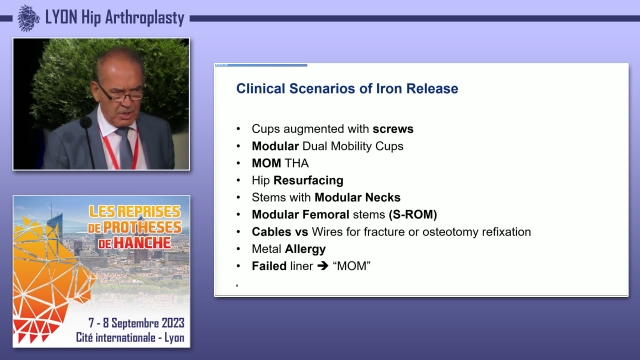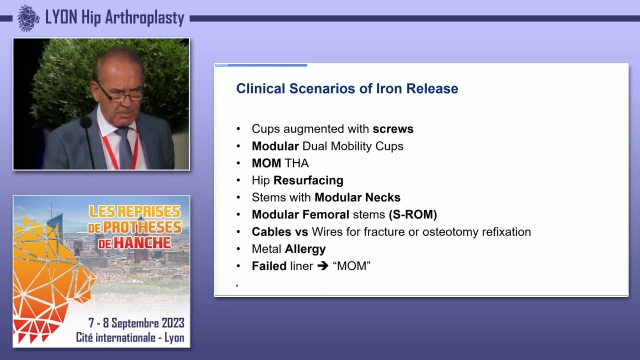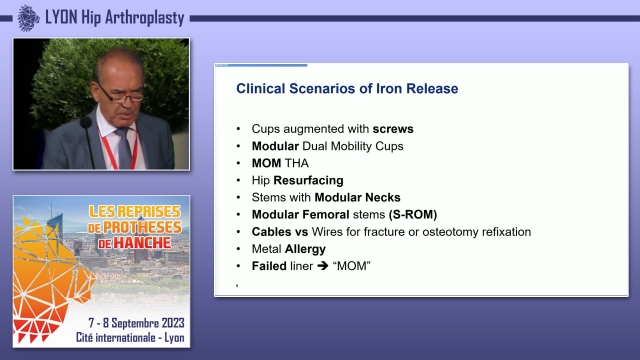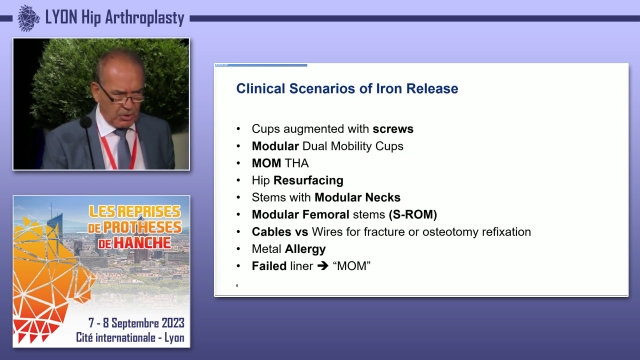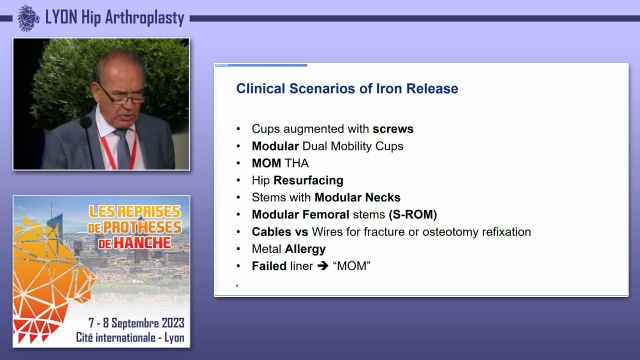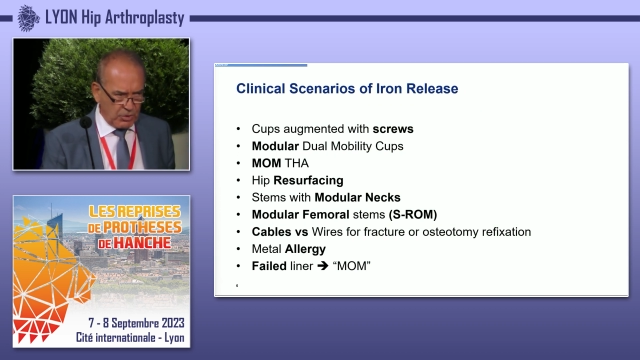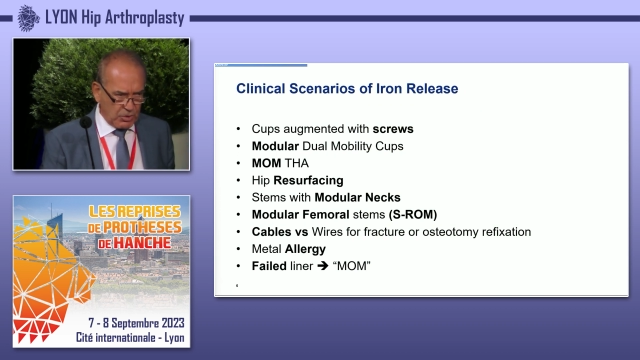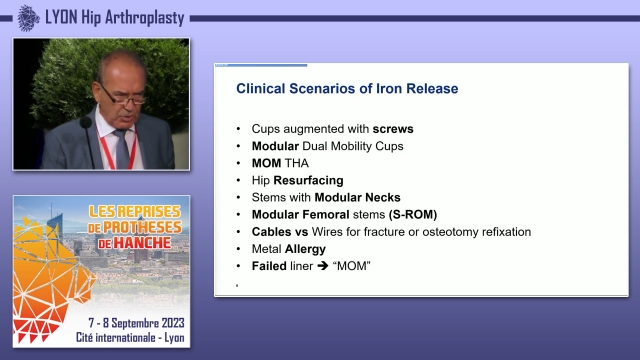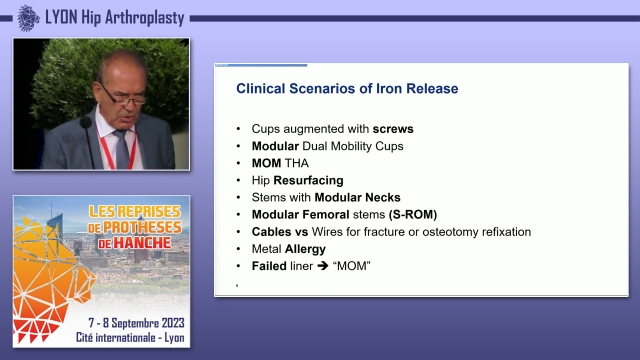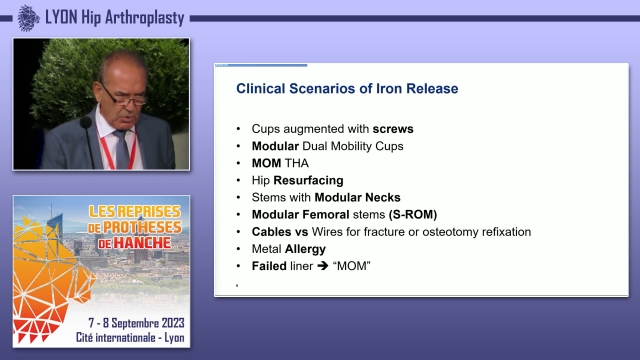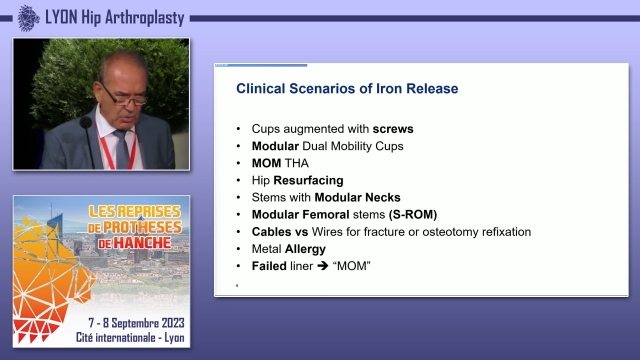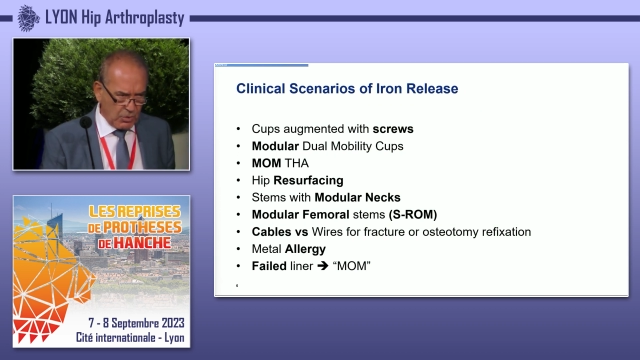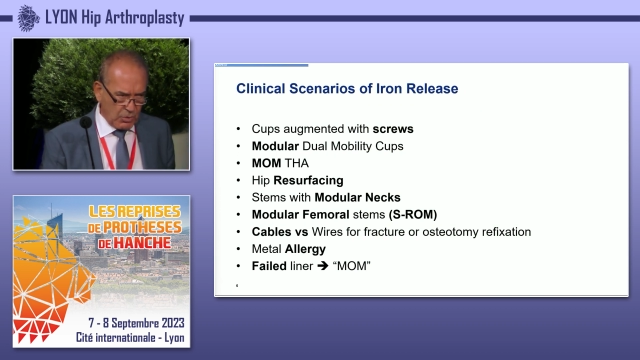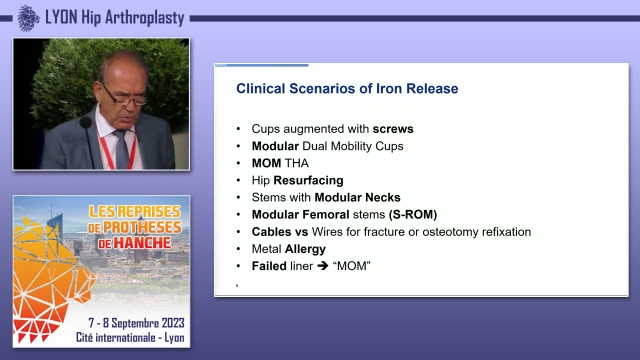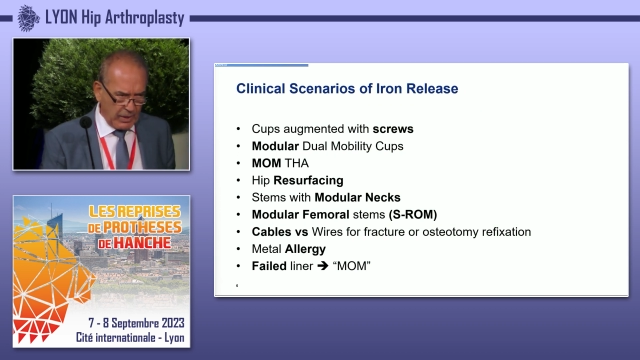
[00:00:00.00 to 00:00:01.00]
I'm going to
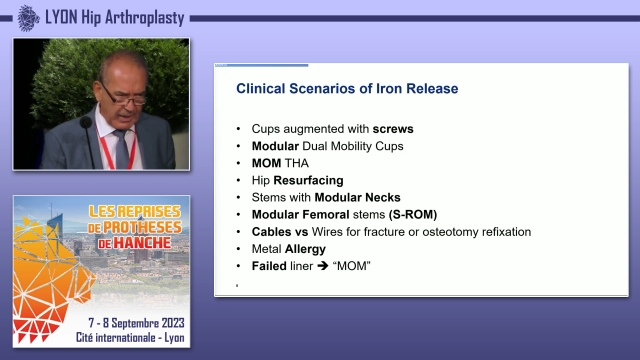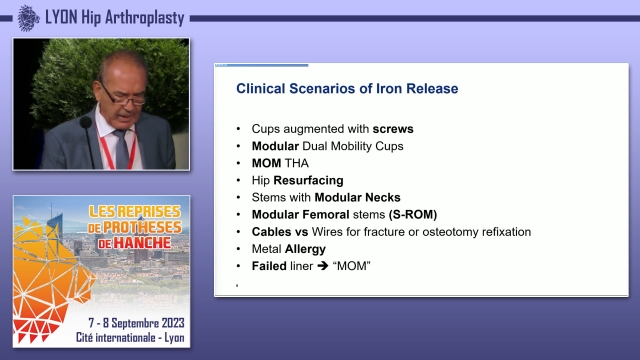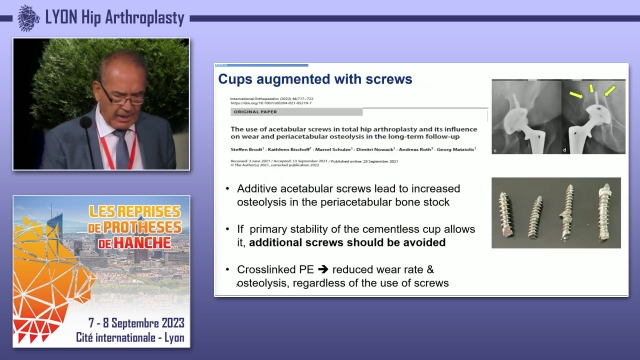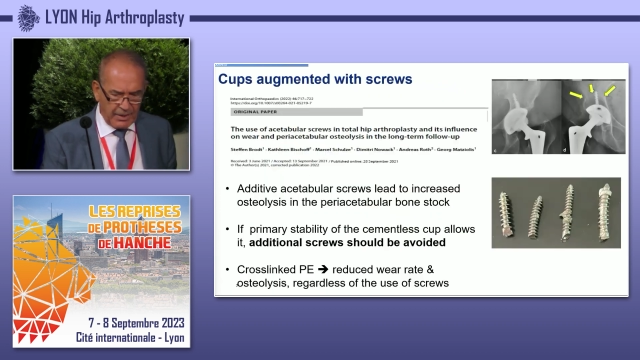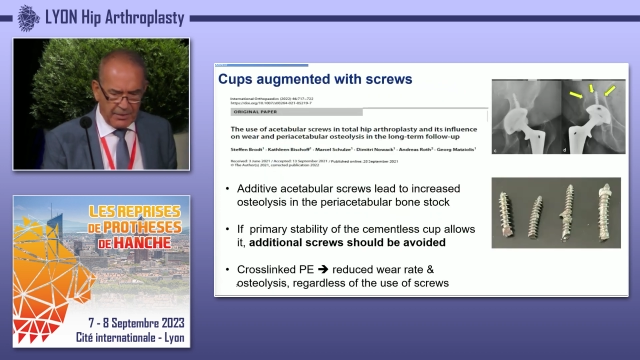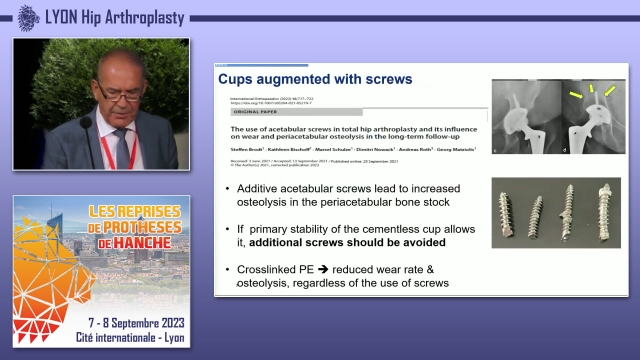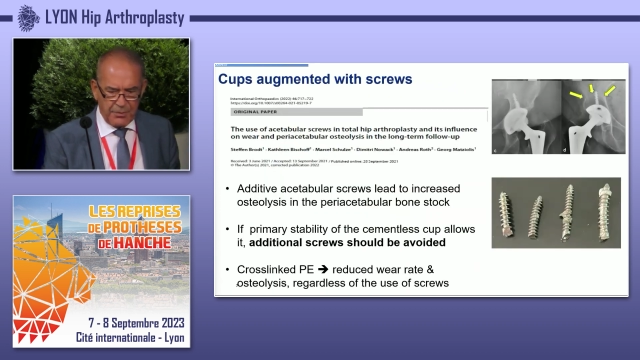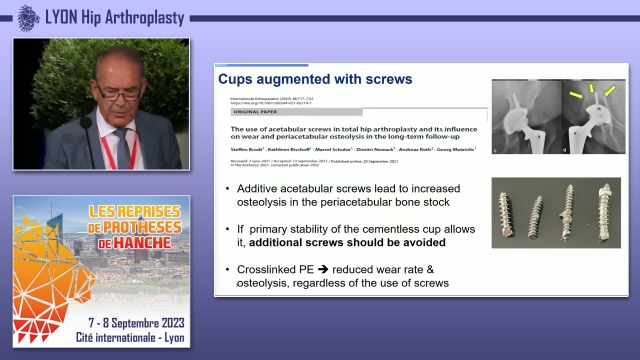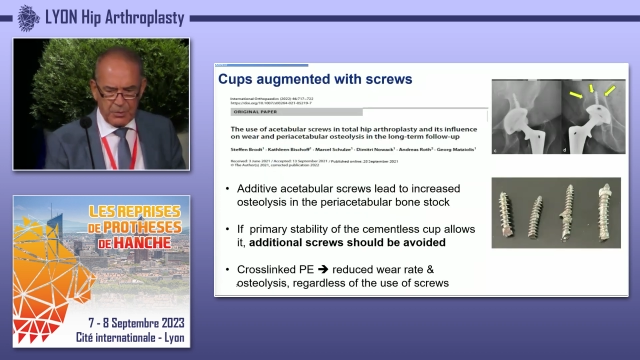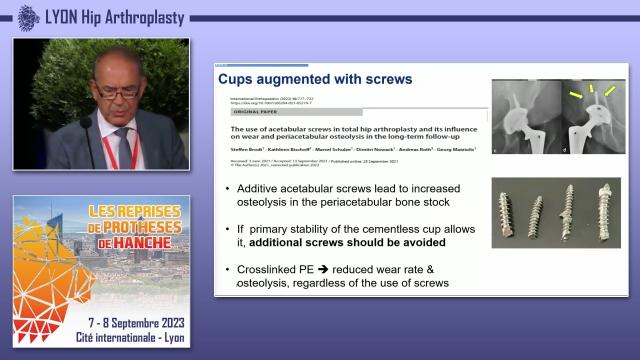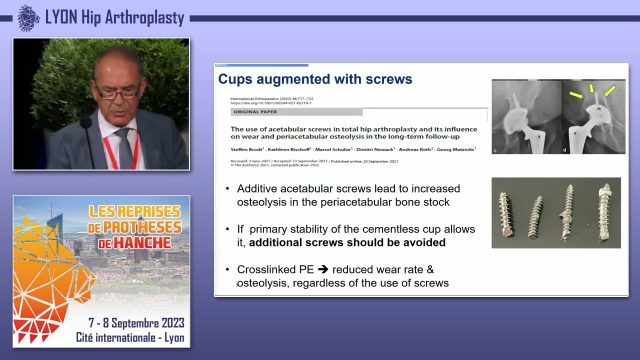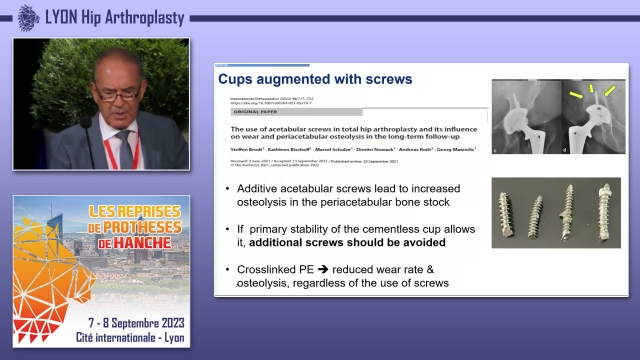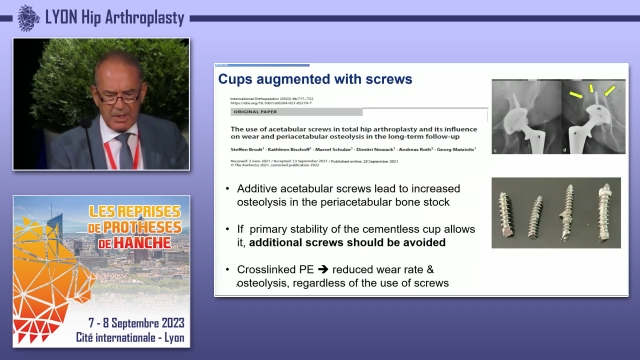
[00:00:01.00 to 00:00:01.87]
go quickly through.